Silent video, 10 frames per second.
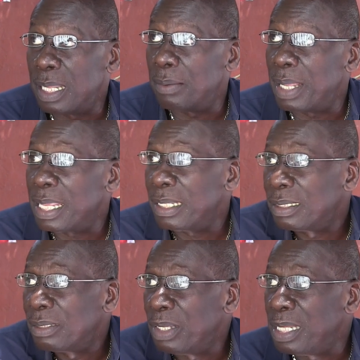I
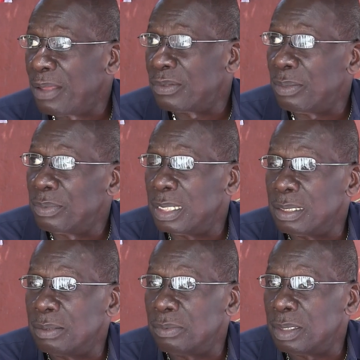guess when you have something,
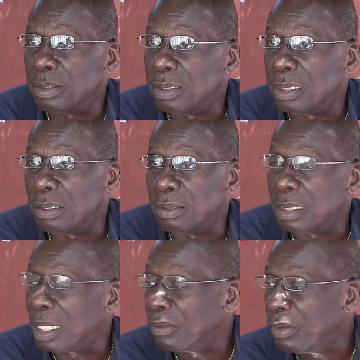you know,
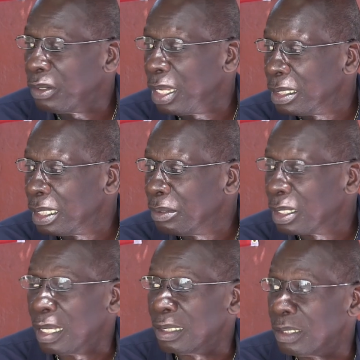you take it for granted
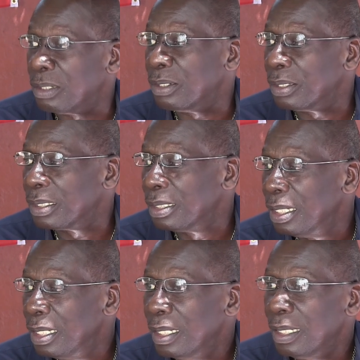because it's yours.
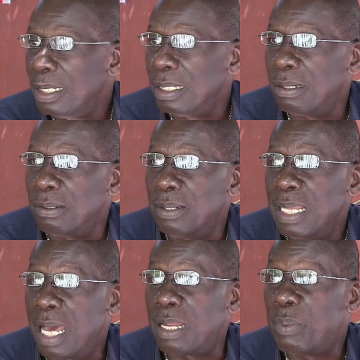You know,
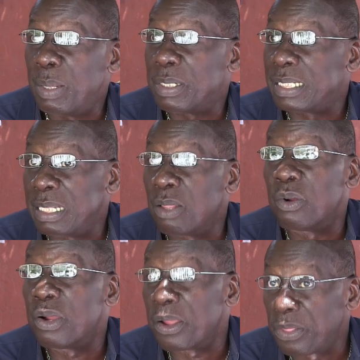other people see the
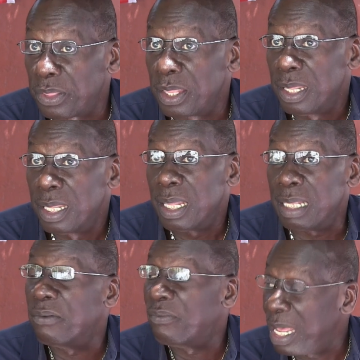worth
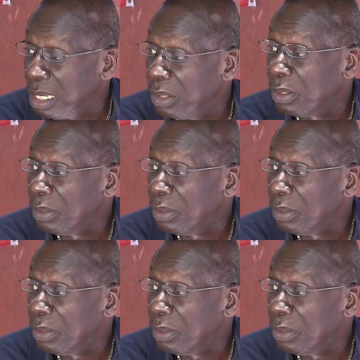and the value.